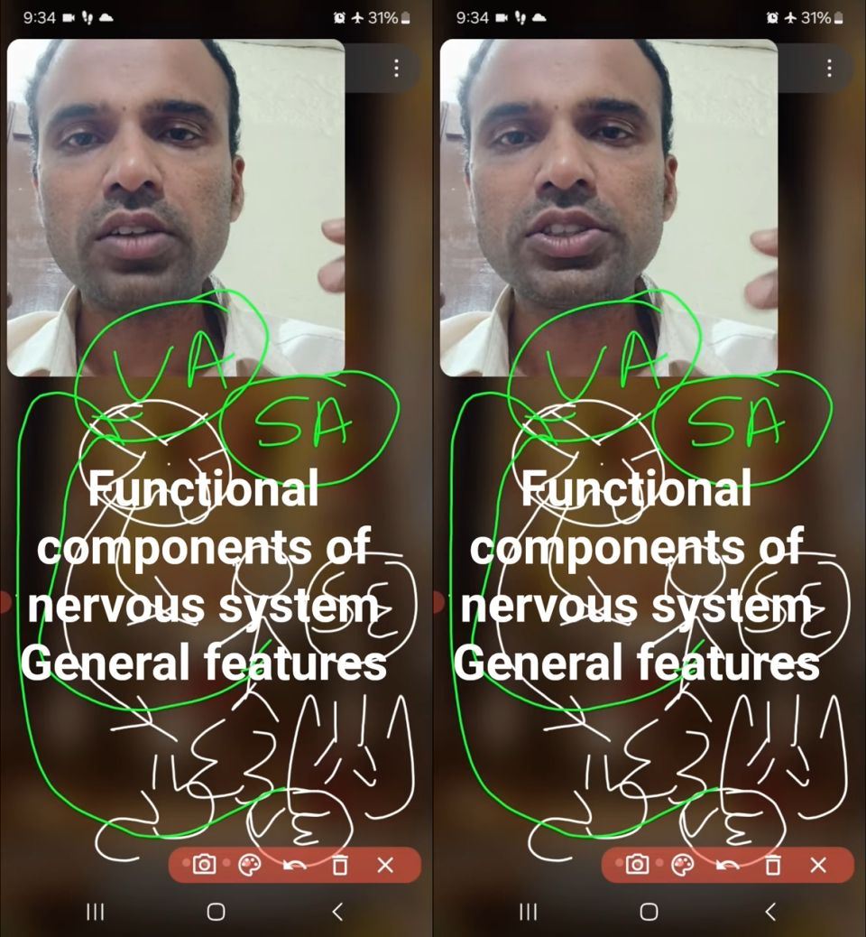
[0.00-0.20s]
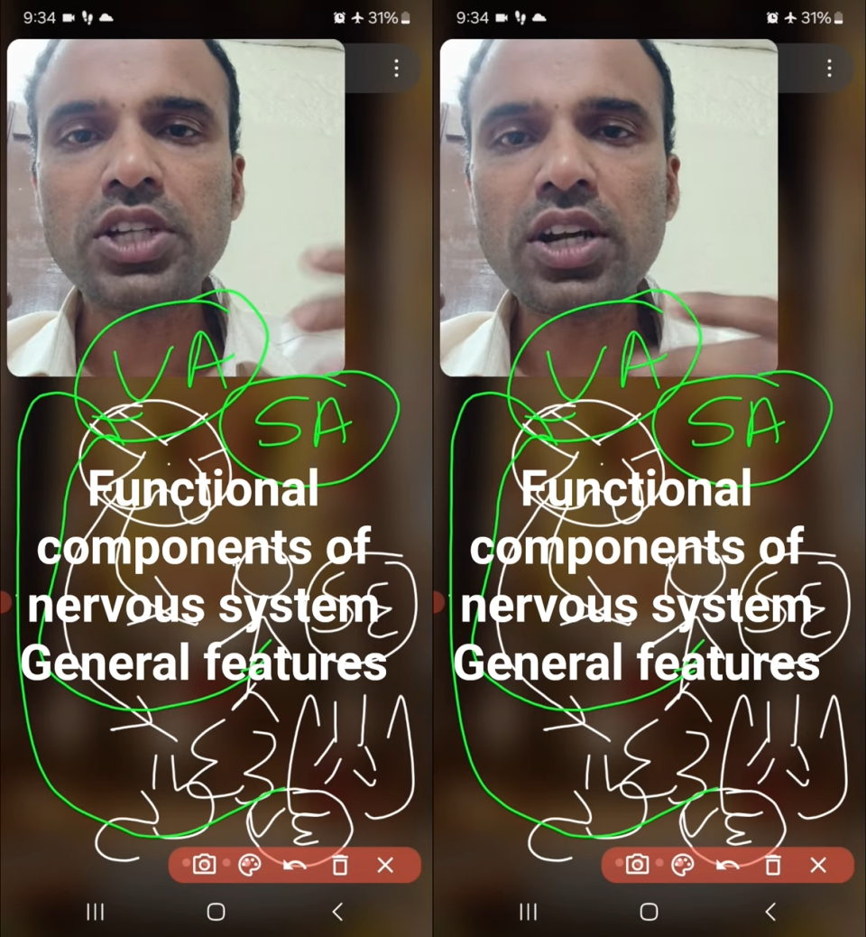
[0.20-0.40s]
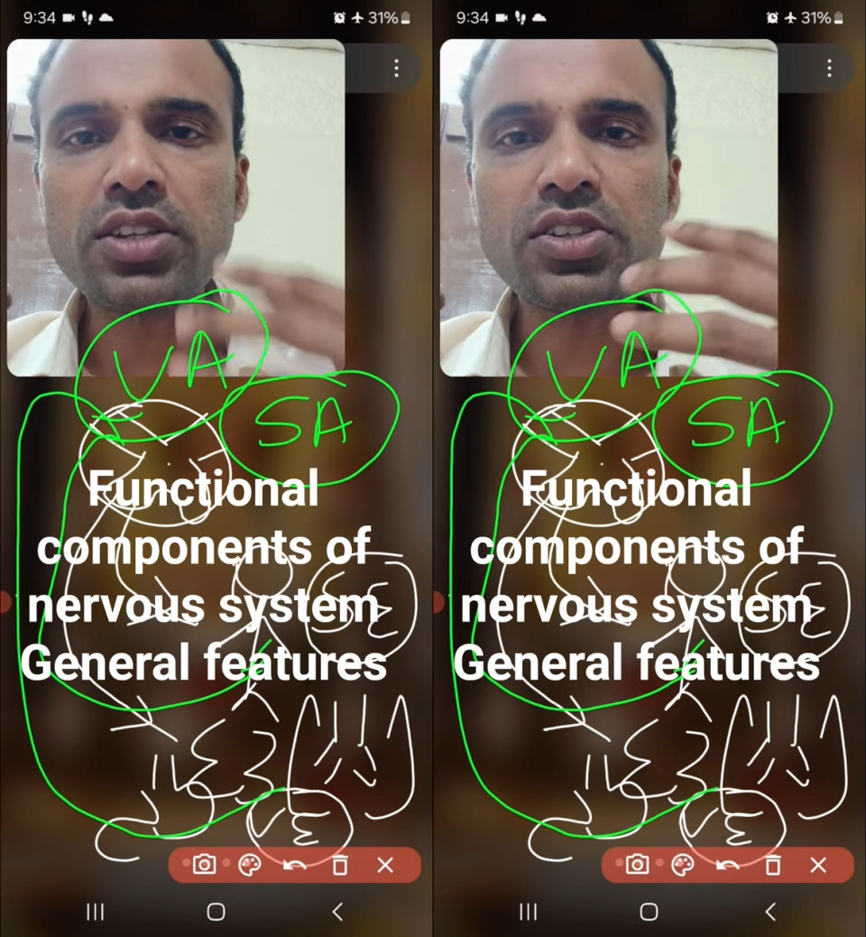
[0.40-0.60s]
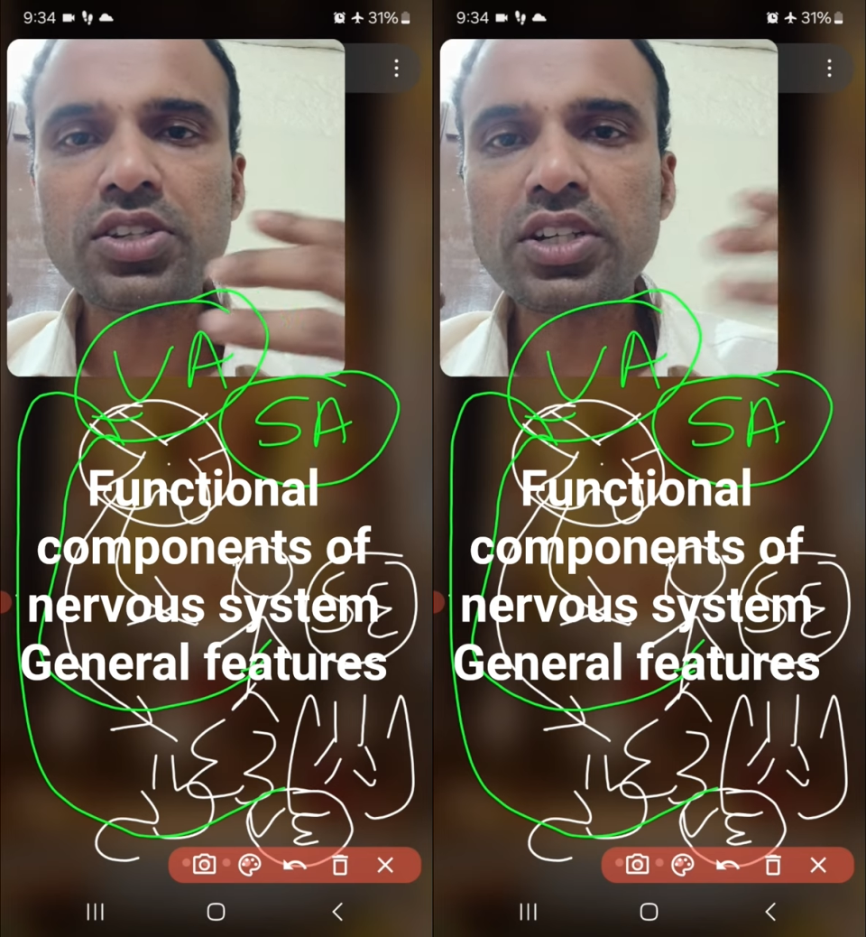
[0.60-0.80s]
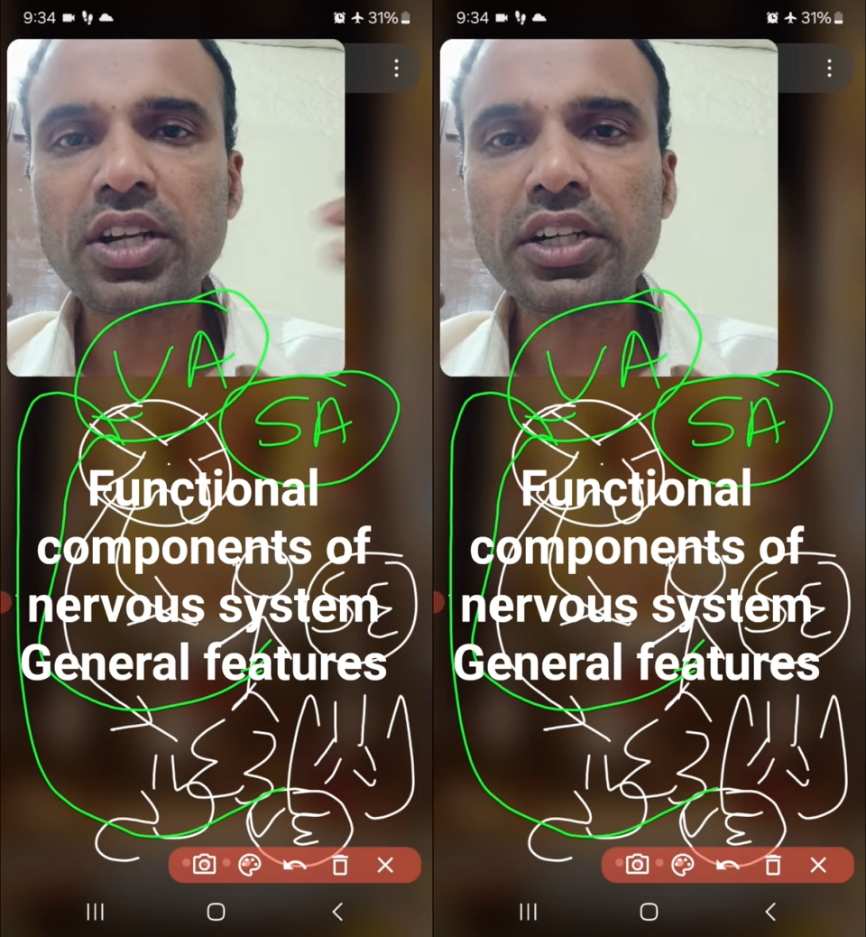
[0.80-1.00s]
general
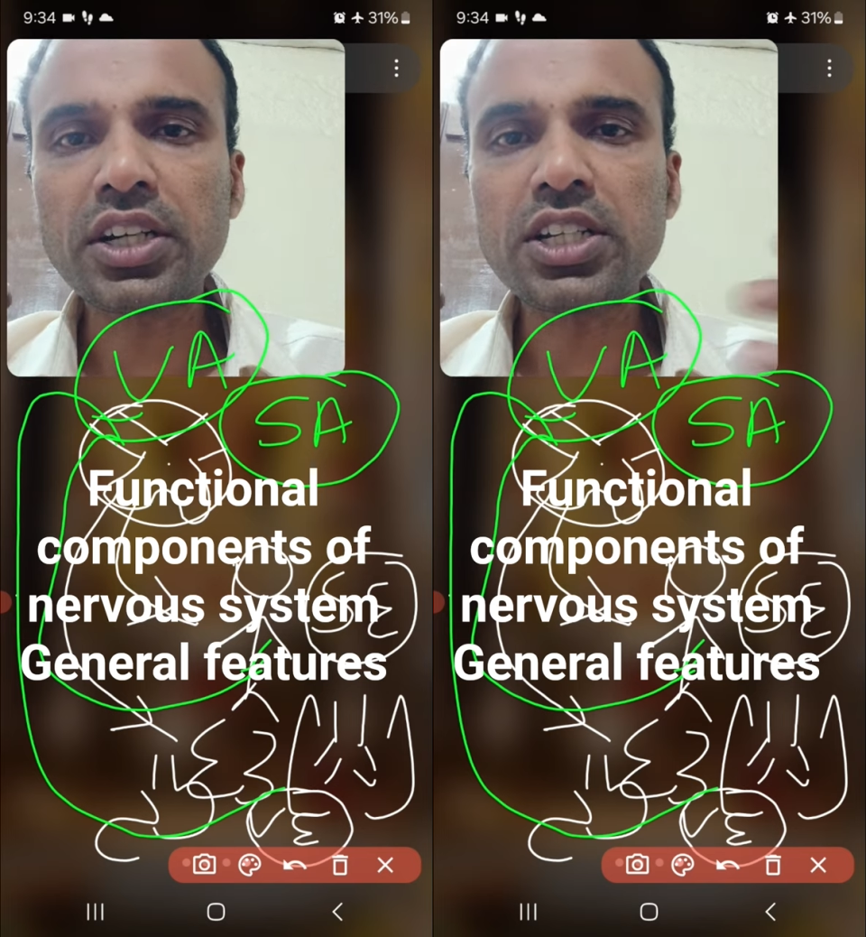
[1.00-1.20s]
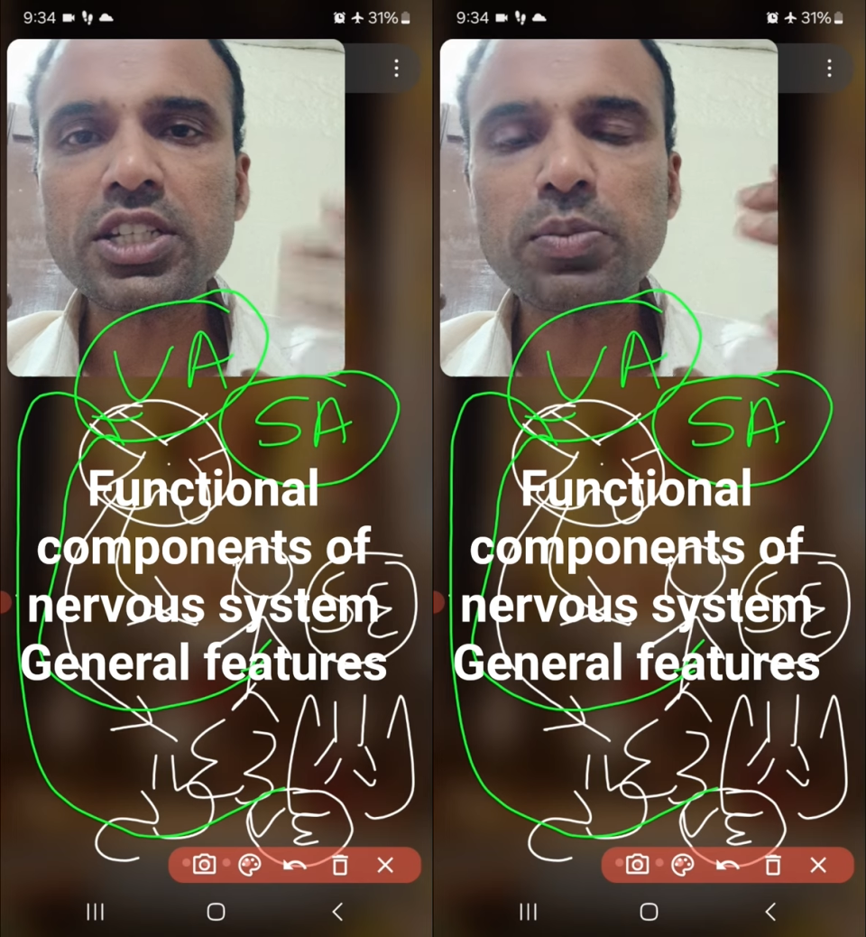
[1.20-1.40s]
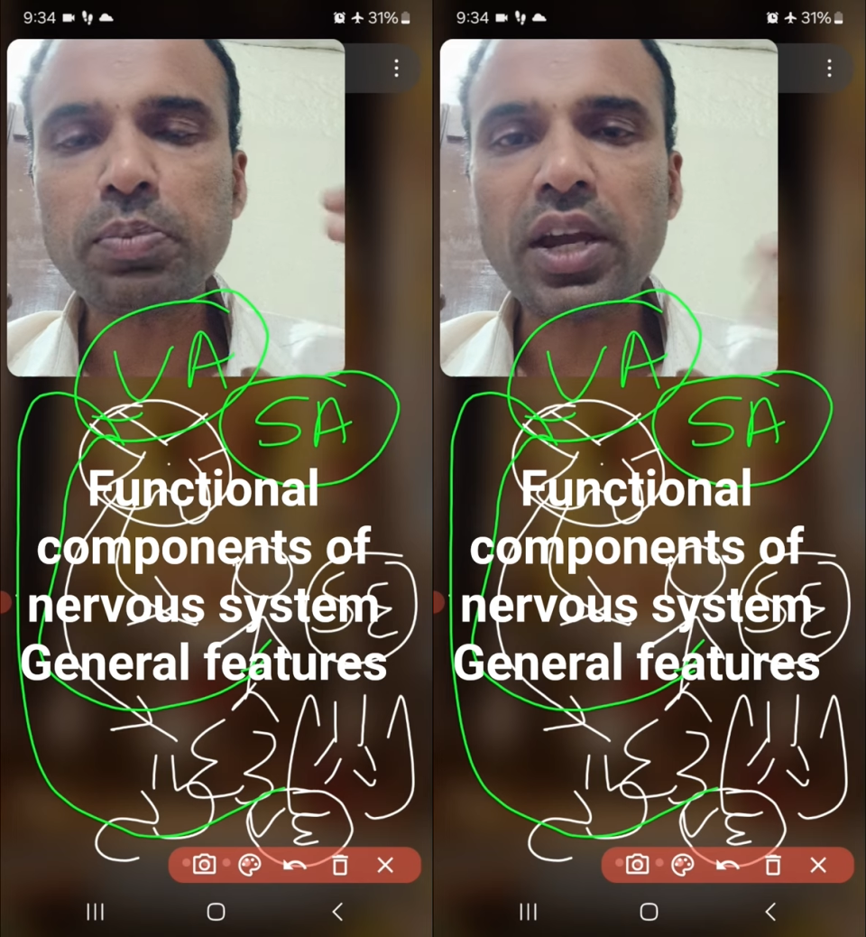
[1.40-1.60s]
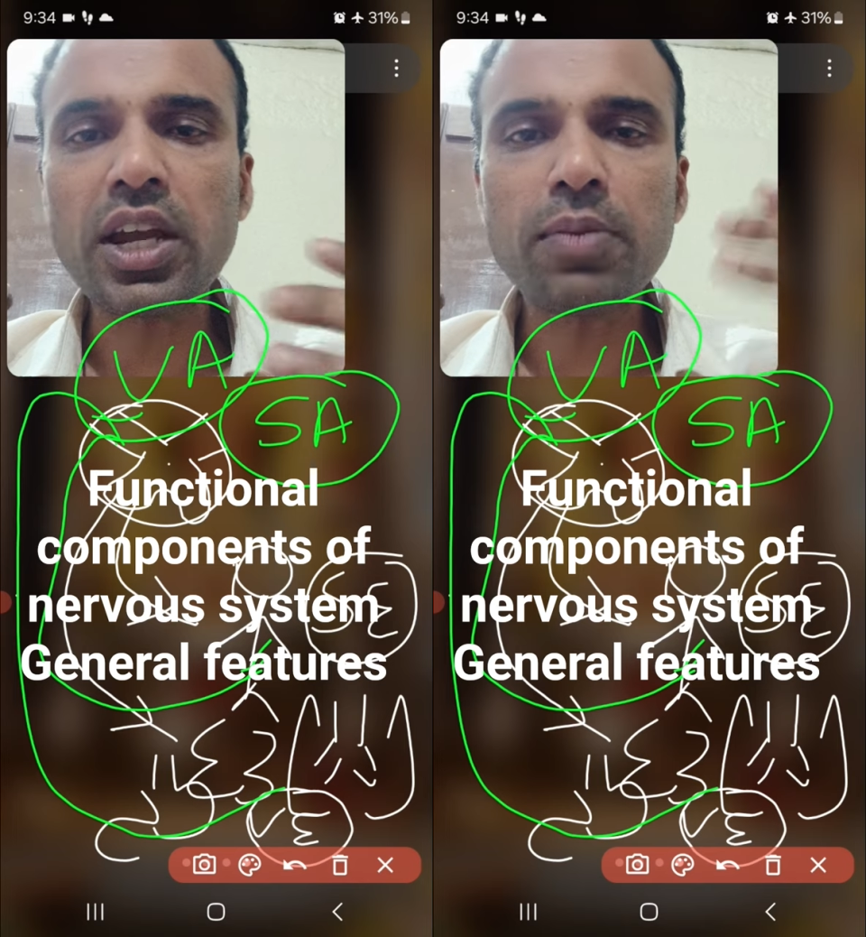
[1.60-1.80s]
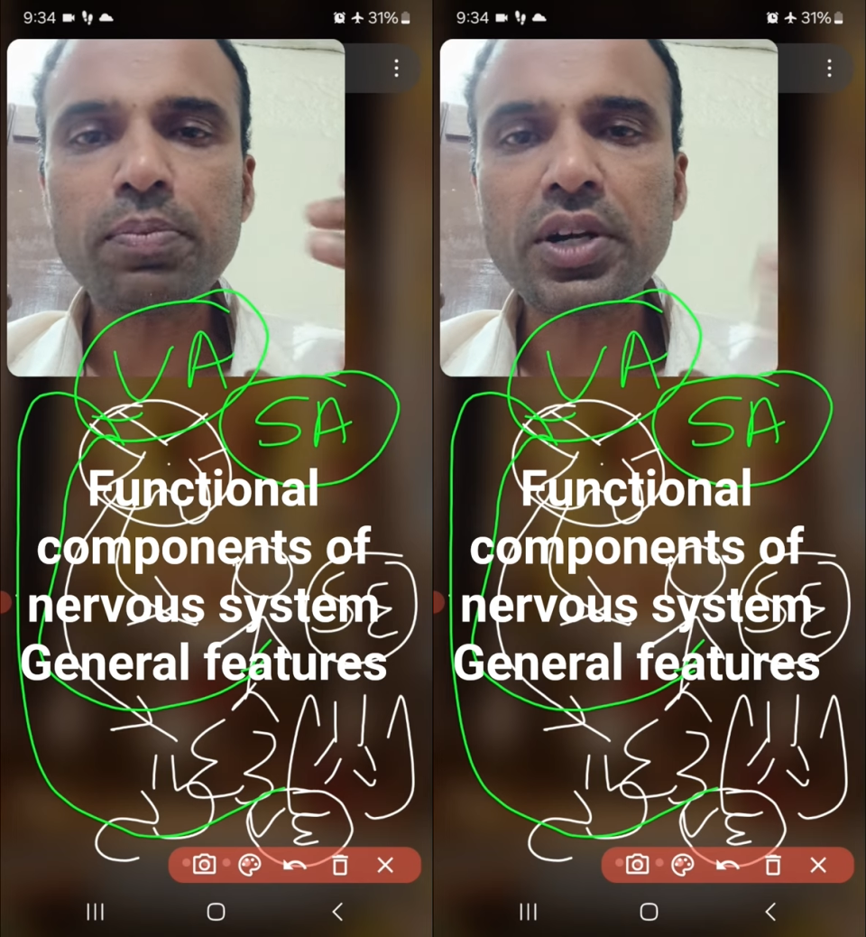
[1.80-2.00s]
sensation like touch,
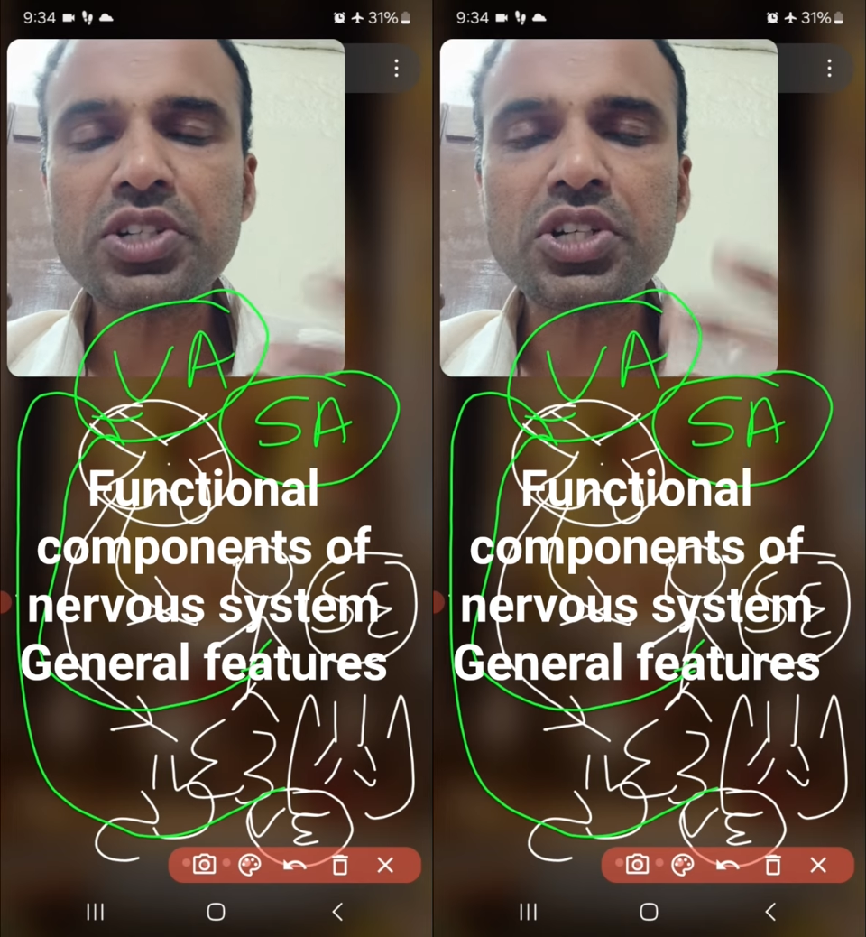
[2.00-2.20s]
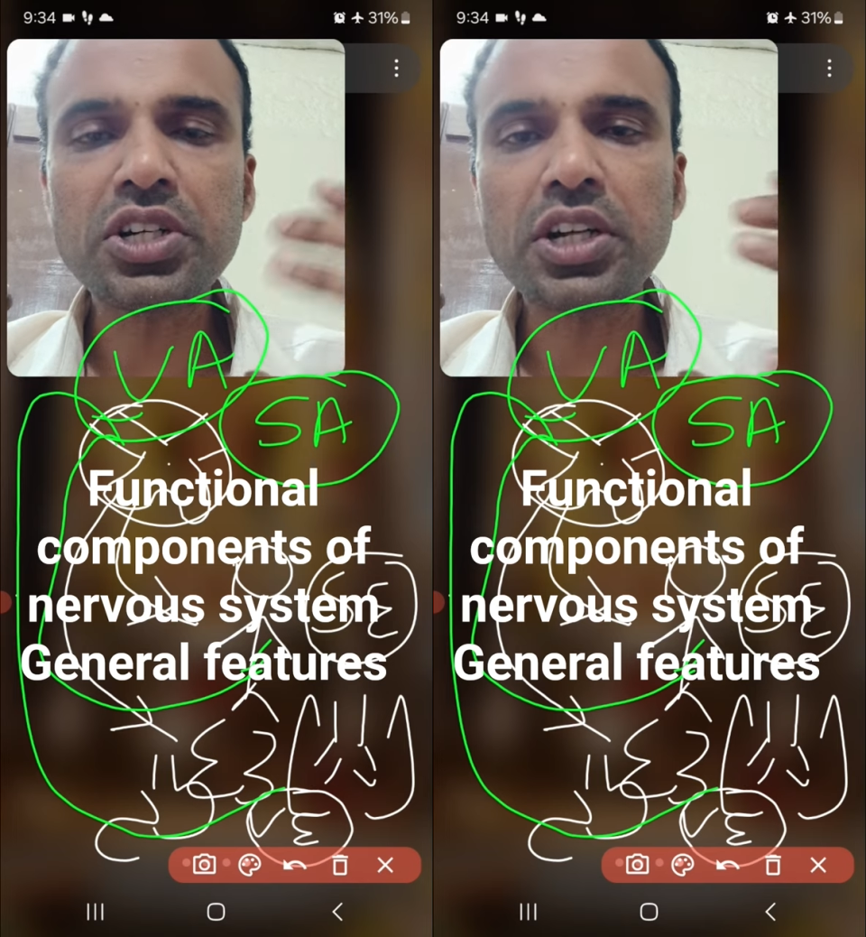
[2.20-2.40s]
pain, pressure,